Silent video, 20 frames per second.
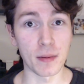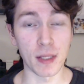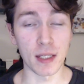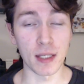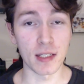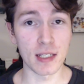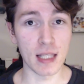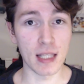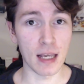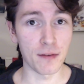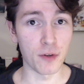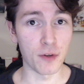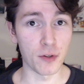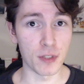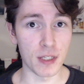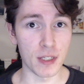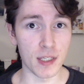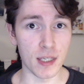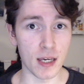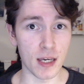Like Slavo
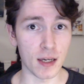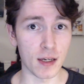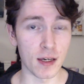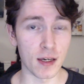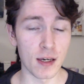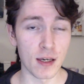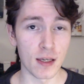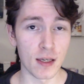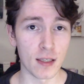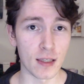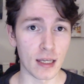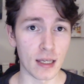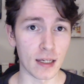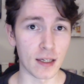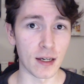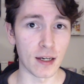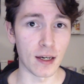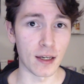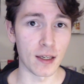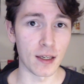Zizek, that
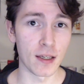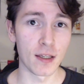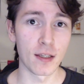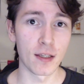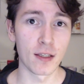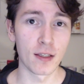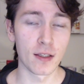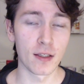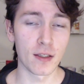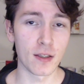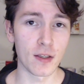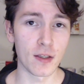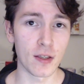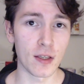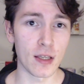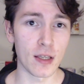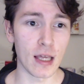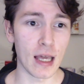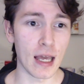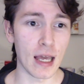guy,
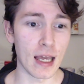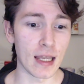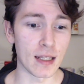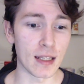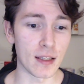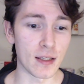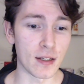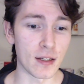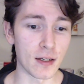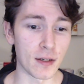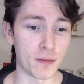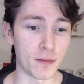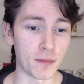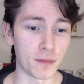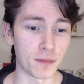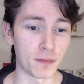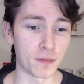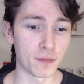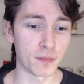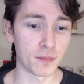and um,